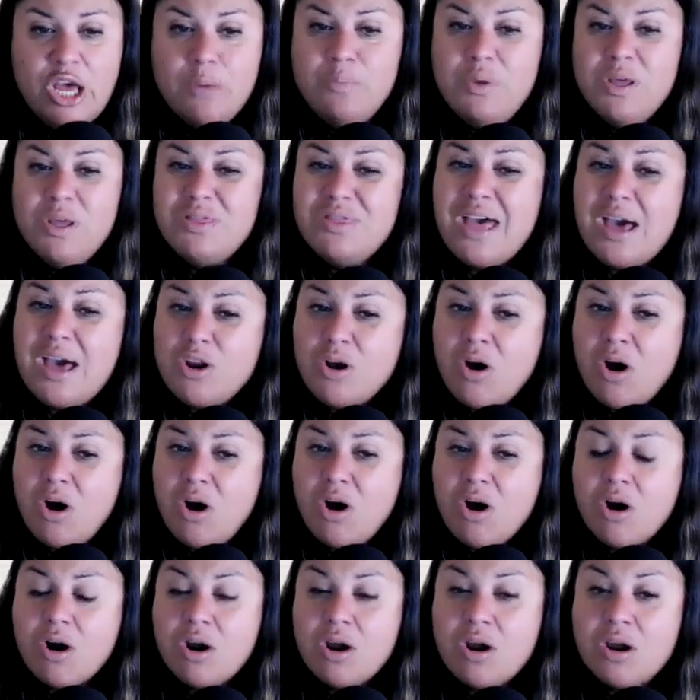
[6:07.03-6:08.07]
But that
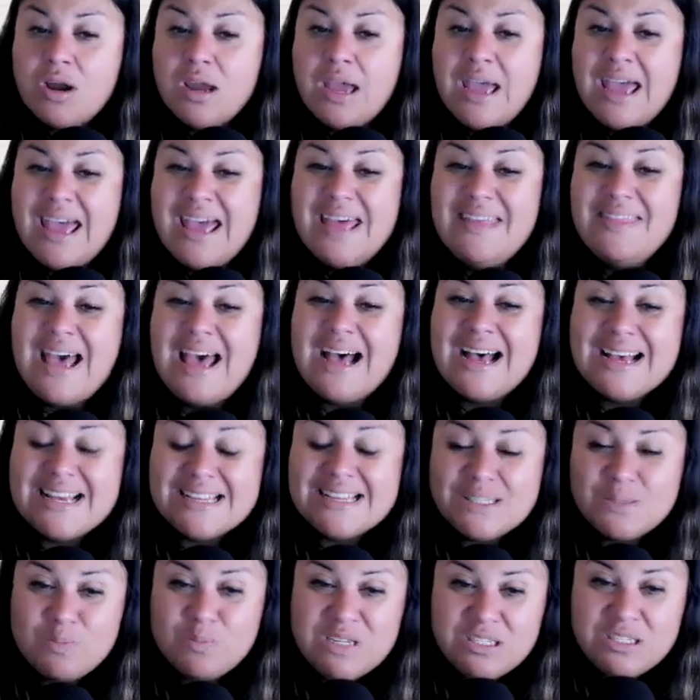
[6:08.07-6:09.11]
heart that
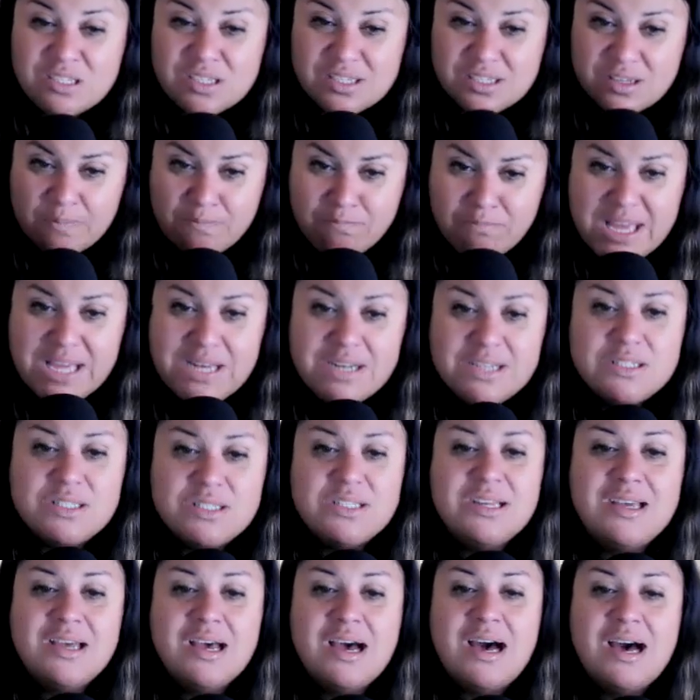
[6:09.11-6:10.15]
has been submitted
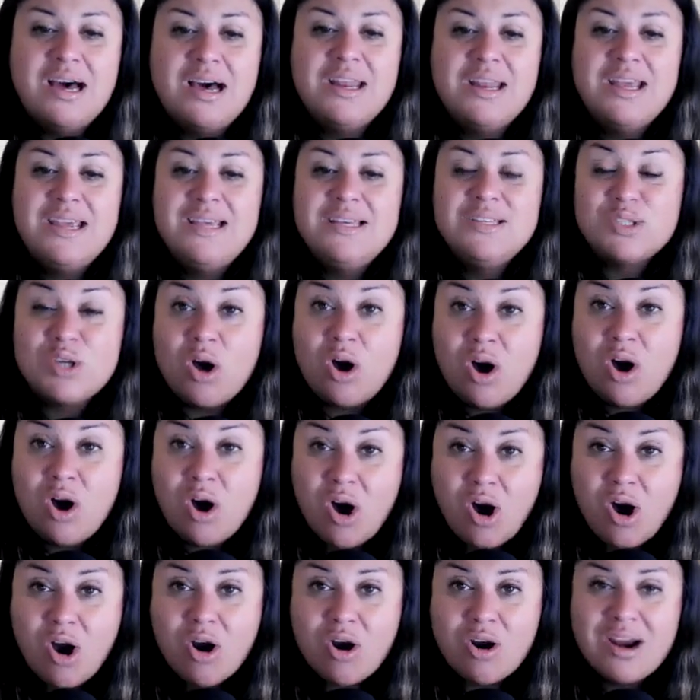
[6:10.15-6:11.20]
to God is a
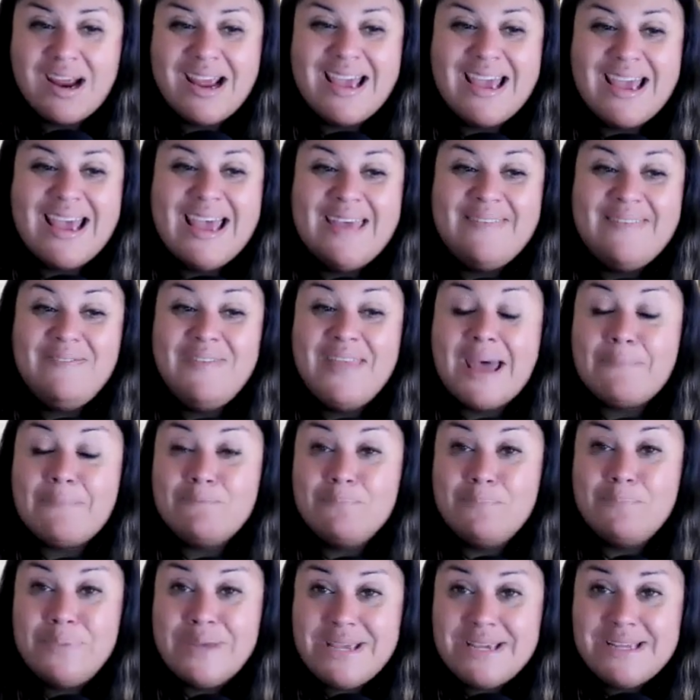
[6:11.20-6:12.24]
heart
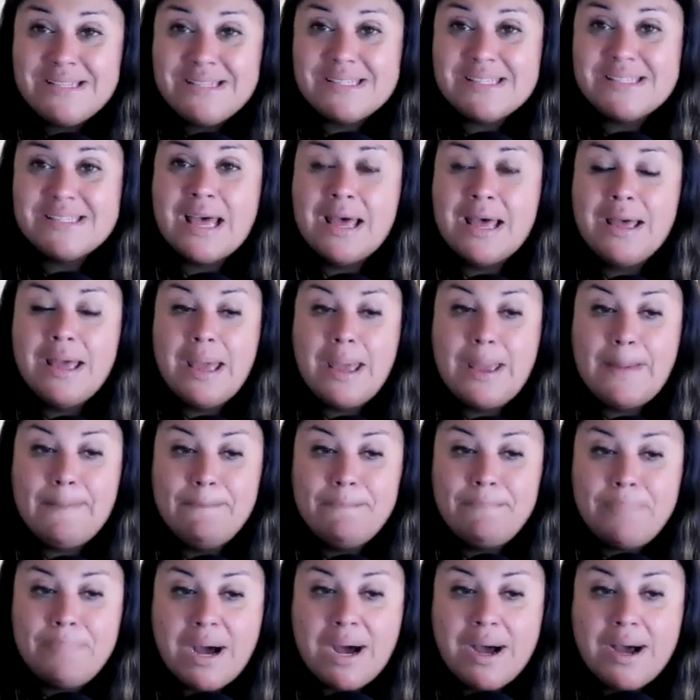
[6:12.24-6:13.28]
that beats
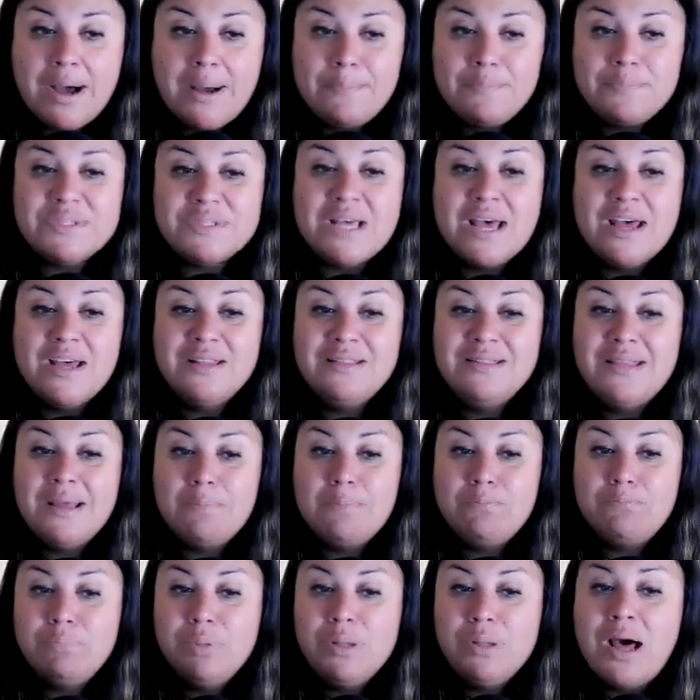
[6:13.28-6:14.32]
and pumps the
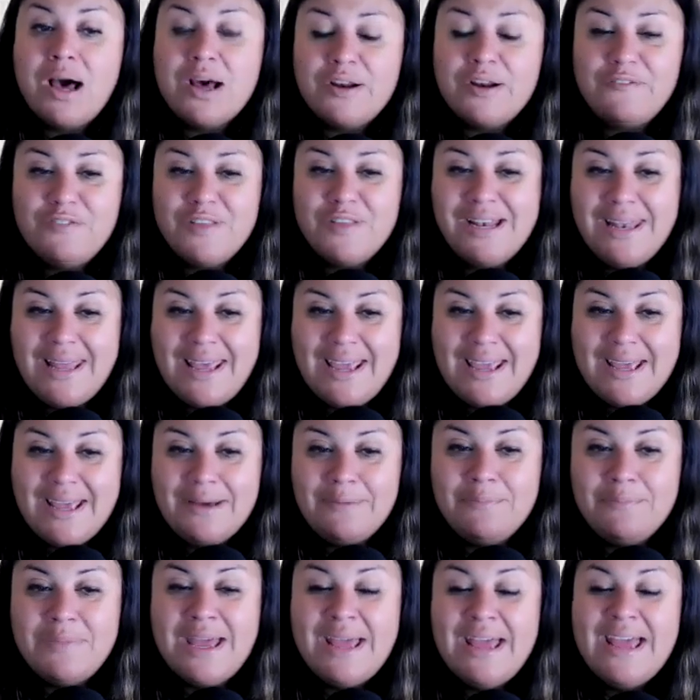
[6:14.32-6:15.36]
blood of the
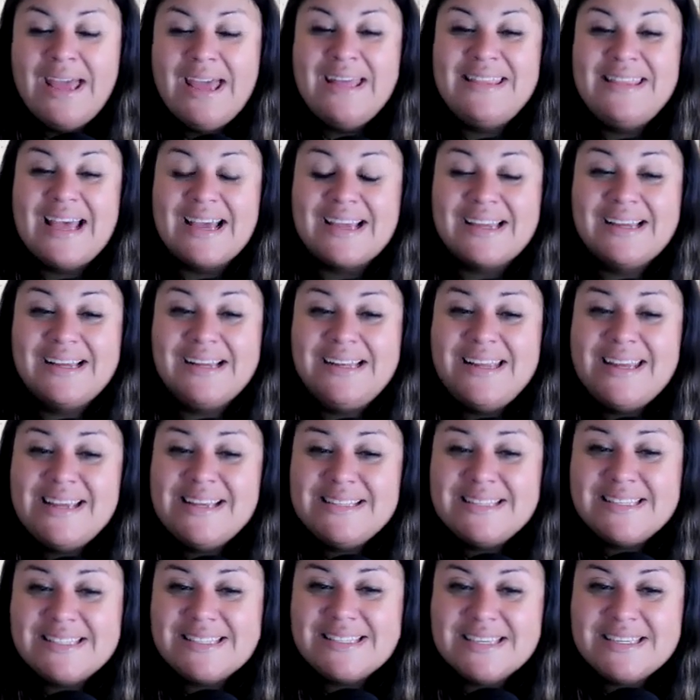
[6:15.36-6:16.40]
Lamb, that
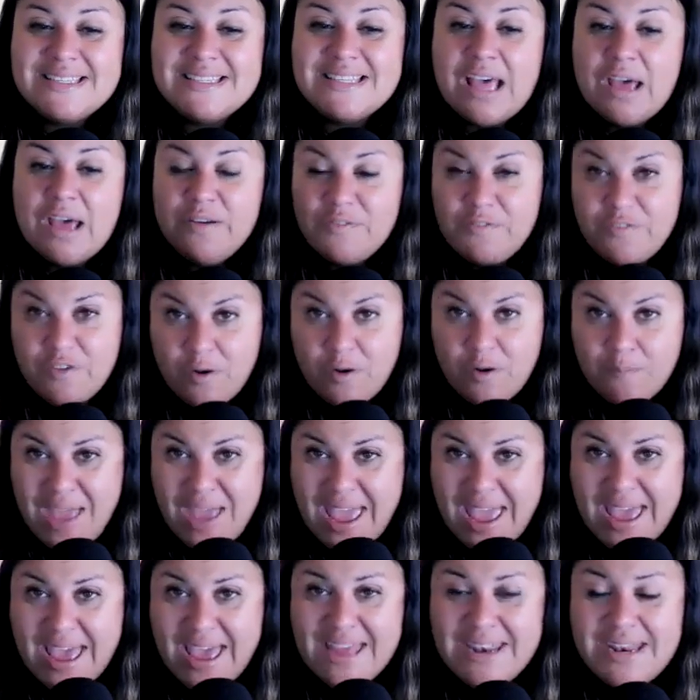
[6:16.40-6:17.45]
cleanses from
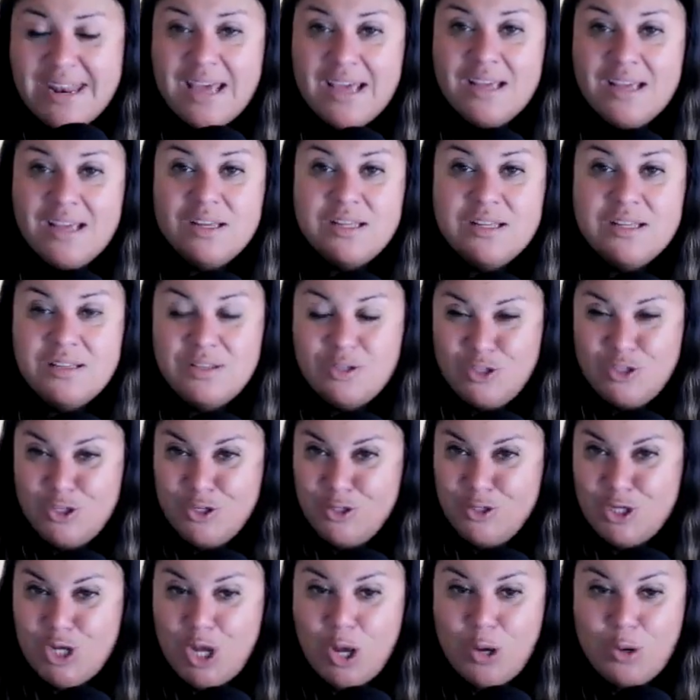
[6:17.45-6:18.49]
head to
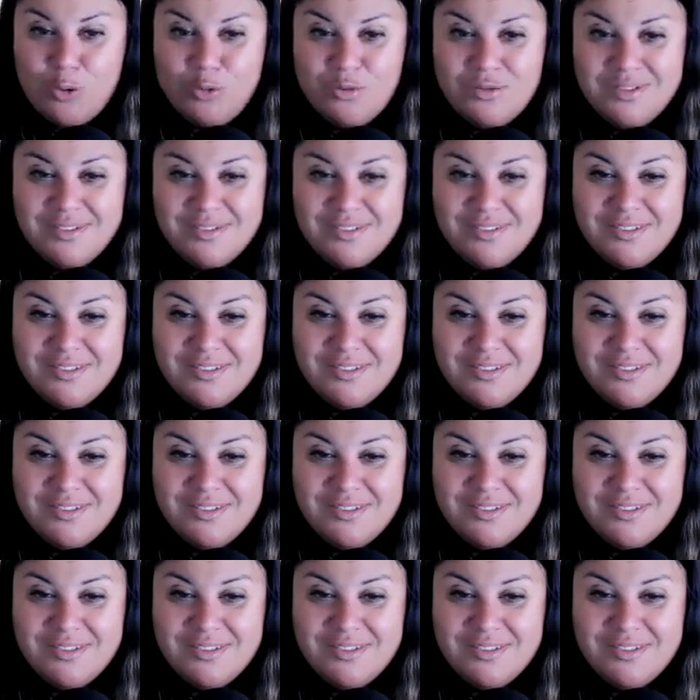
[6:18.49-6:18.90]
toe.